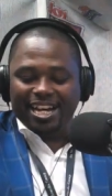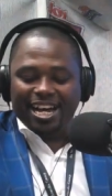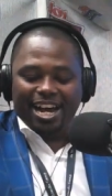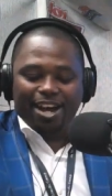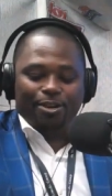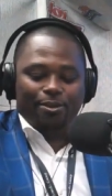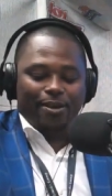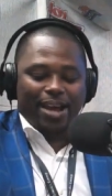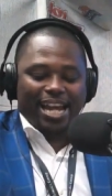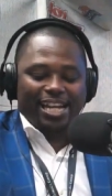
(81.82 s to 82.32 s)

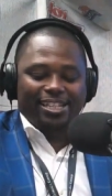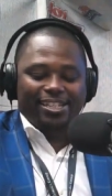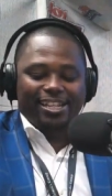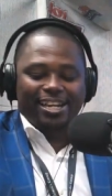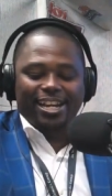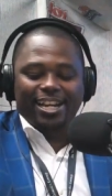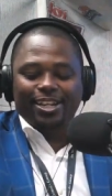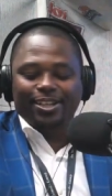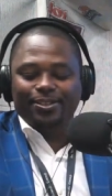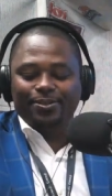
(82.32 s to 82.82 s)
a
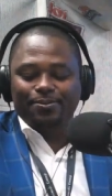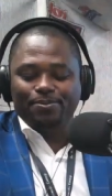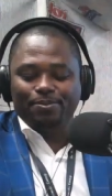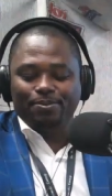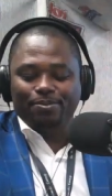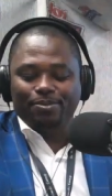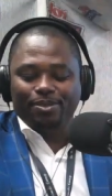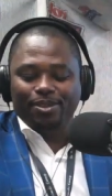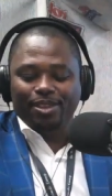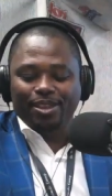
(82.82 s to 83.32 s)
writer,
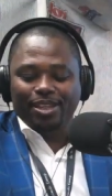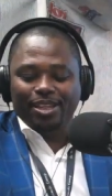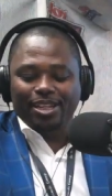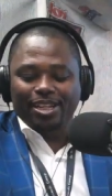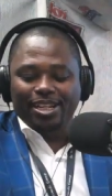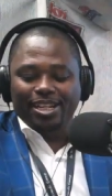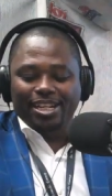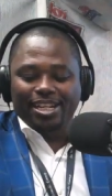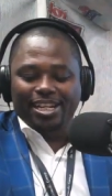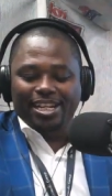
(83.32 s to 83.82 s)

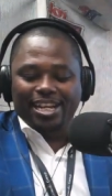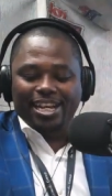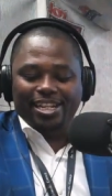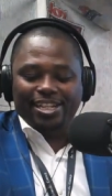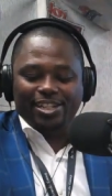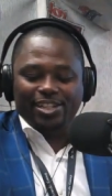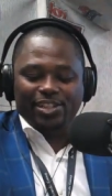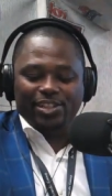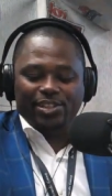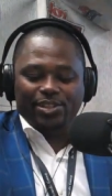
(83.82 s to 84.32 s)
a
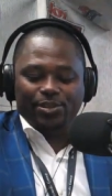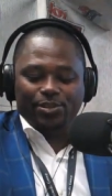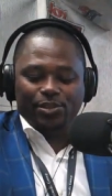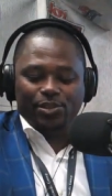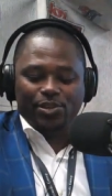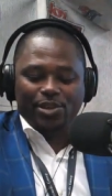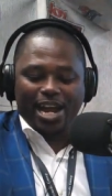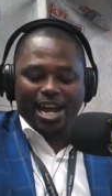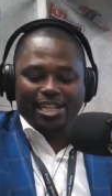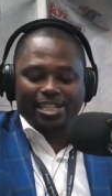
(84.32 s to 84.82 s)
digital
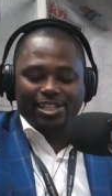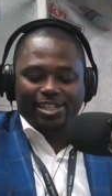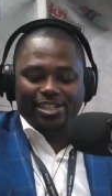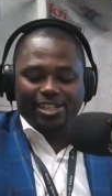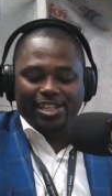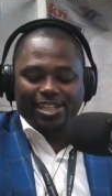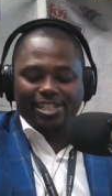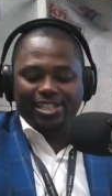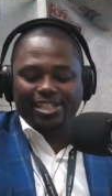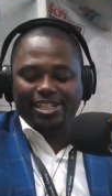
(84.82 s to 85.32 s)

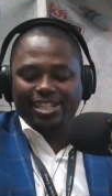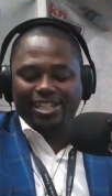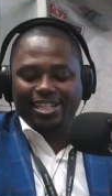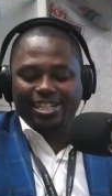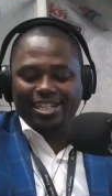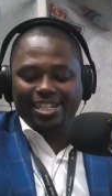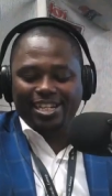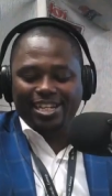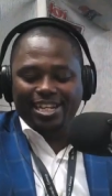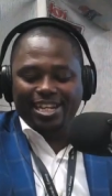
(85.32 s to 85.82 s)
strategist,
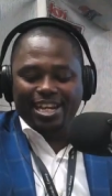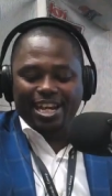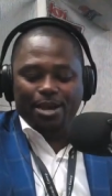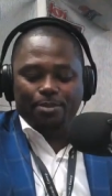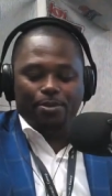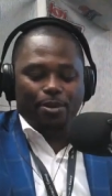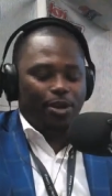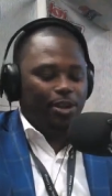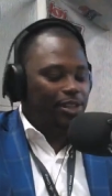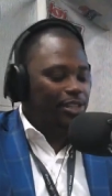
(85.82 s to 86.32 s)
a
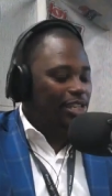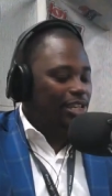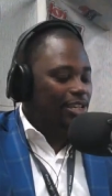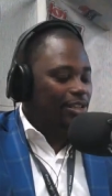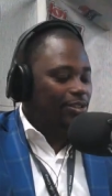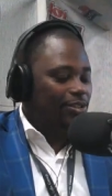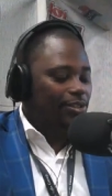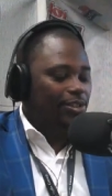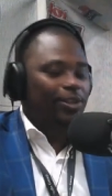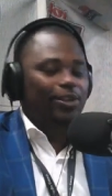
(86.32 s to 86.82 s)
policy
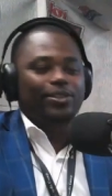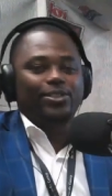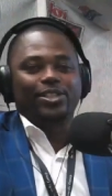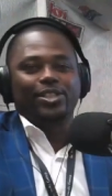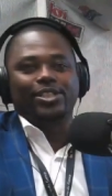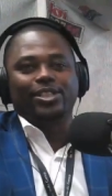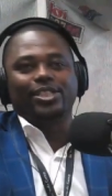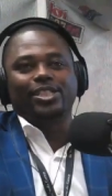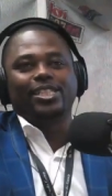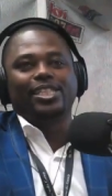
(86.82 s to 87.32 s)

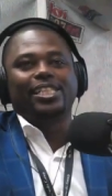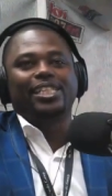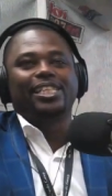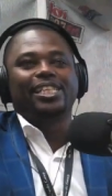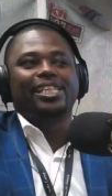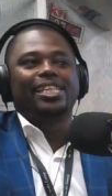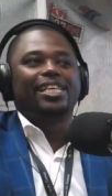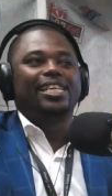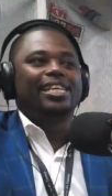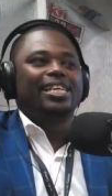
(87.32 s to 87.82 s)
consultant,
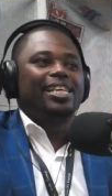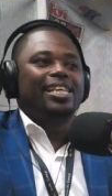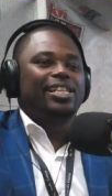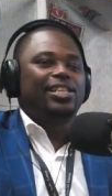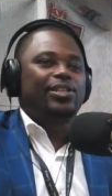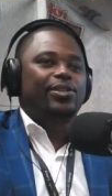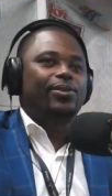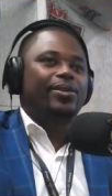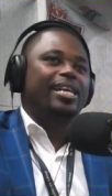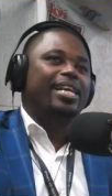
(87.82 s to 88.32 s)

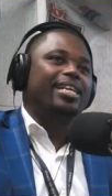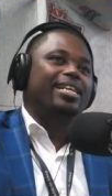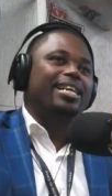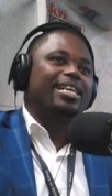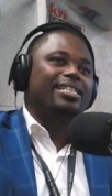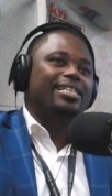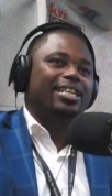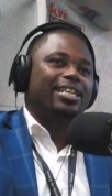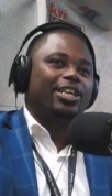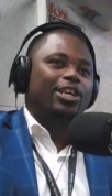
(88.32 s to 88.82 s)
trained
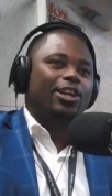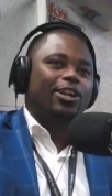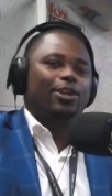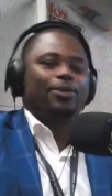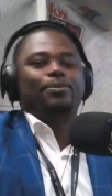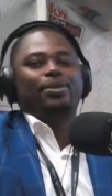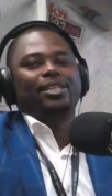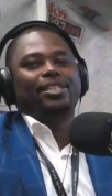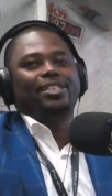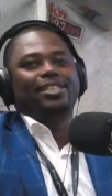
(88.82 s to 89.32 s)
as an
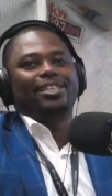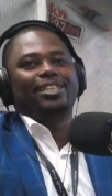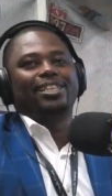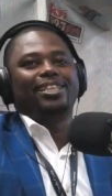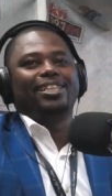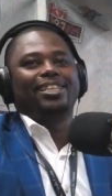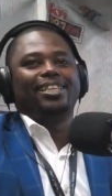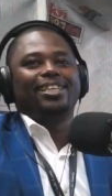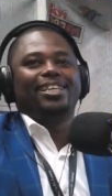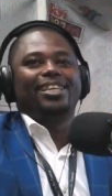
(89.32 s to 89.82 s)
economist,
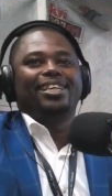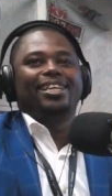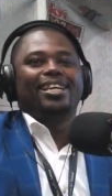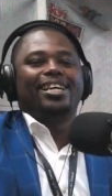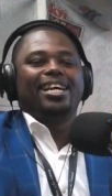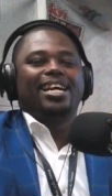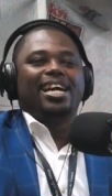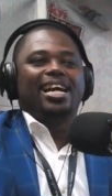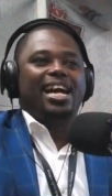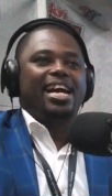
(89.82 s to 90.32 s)

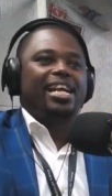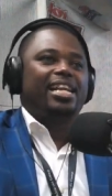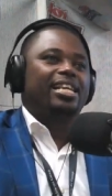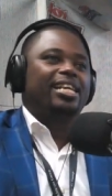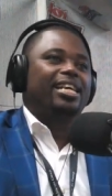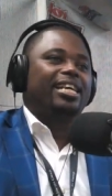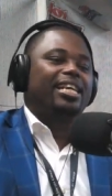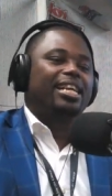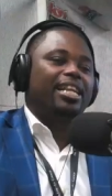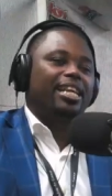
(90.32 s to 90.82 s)

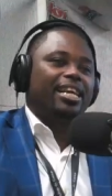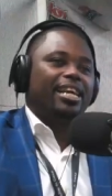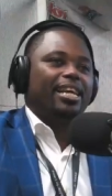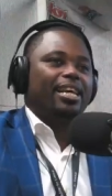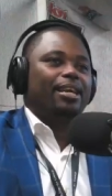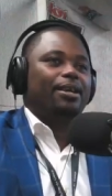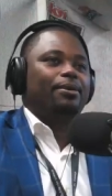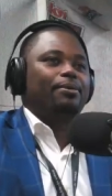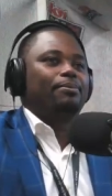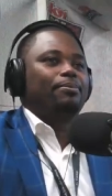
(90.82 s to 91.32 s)
and
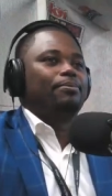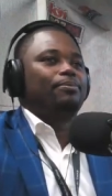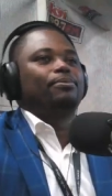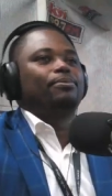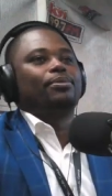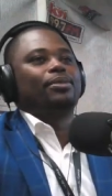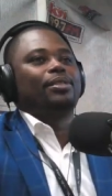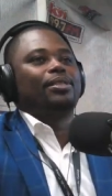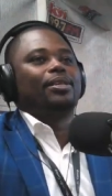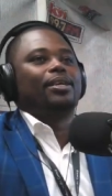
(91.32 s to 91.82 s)

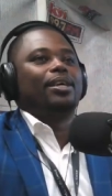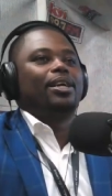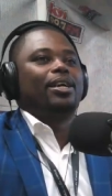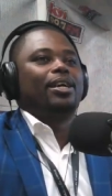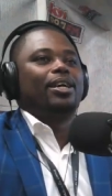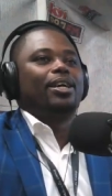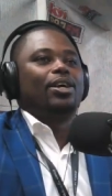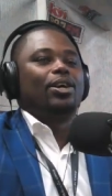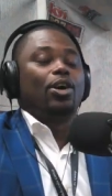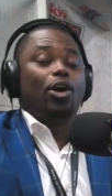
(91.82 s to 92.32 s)
claims
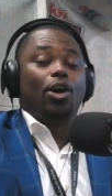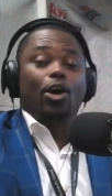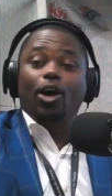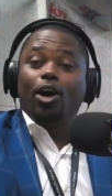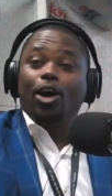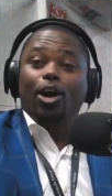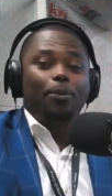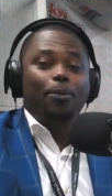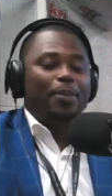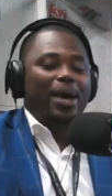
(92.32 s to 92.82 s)

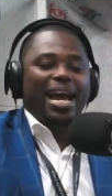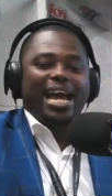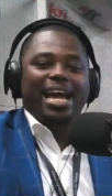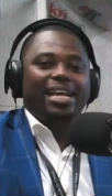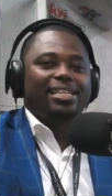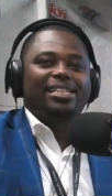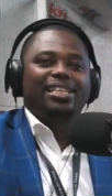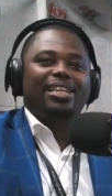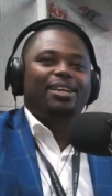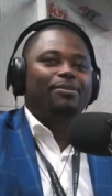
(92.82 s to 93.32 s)
all by
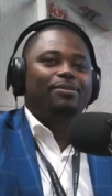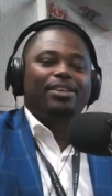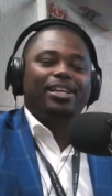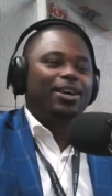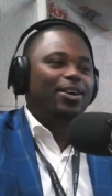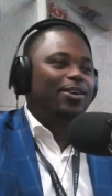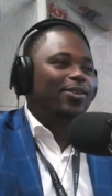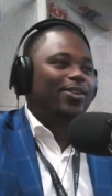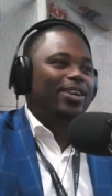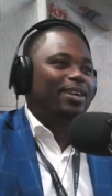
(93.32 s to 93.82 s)
herself in her
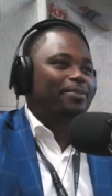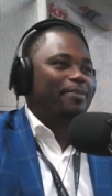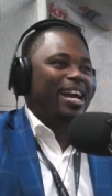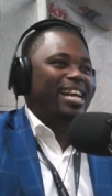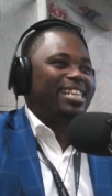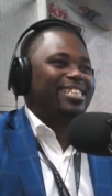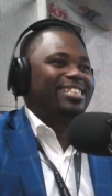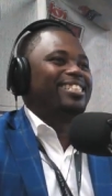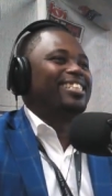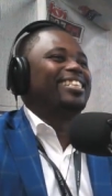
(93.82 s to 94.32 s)
own
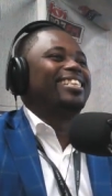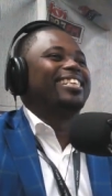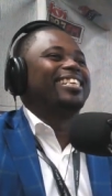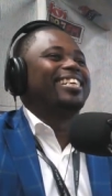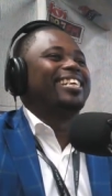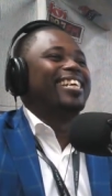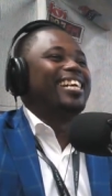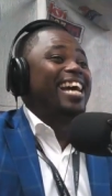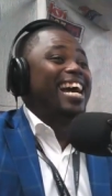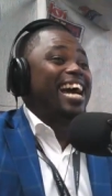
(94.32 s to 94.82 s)
capacity
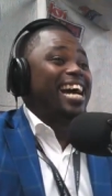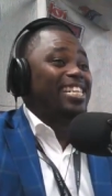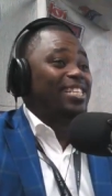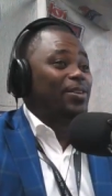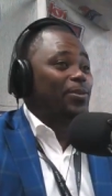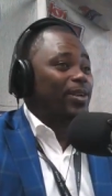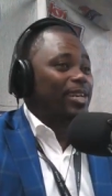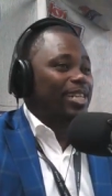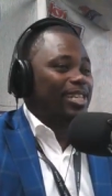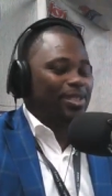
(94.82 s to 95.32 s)
as a
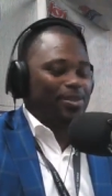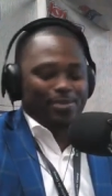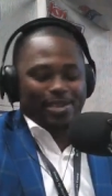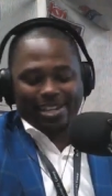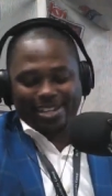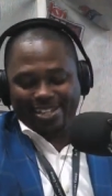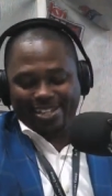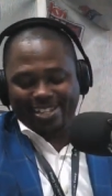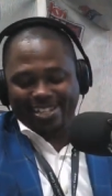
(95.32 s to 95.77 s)
wordsmith.